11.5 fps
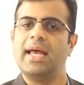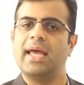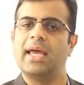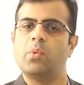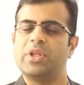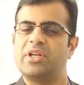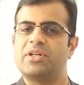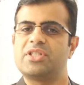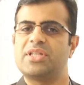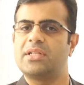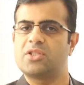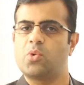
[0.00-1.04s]
And when they're a
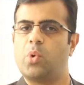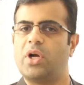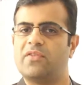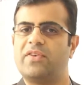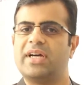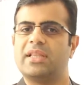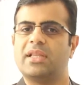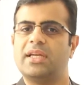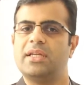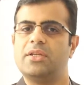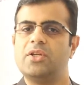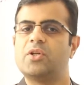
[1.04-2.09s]
sales qualified
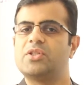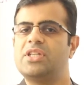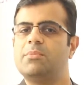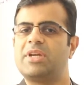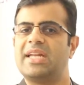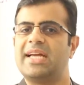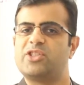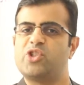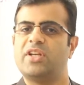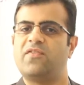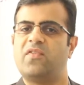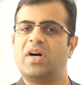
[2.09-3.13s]
lead, your team can
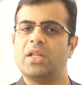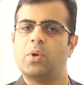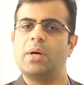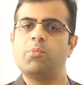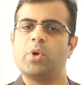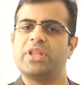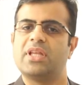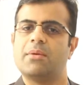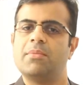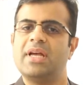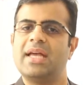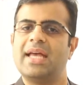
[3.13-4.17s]
actually follow up with
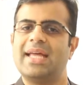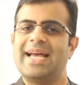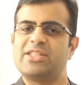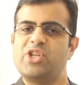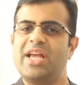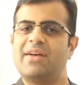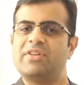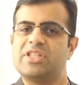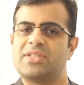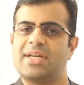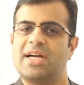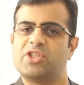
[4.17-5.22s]
them and actually have a
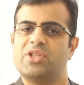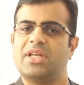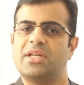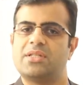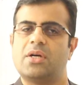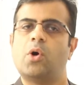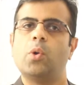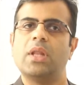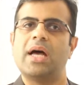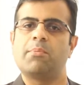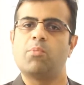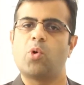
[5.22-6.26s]
discussion that is a whole
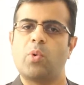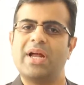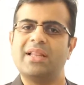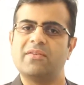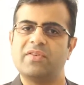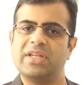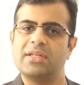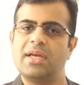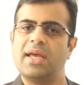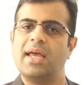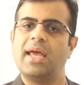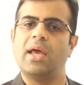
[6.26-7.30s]
lot more relevant,
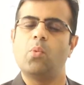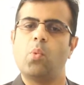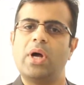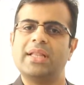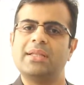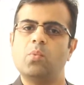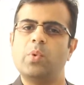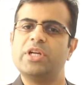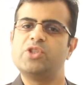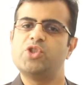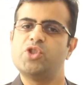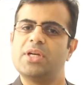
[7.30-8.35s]
and one
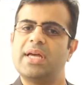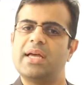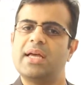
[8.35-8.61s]
which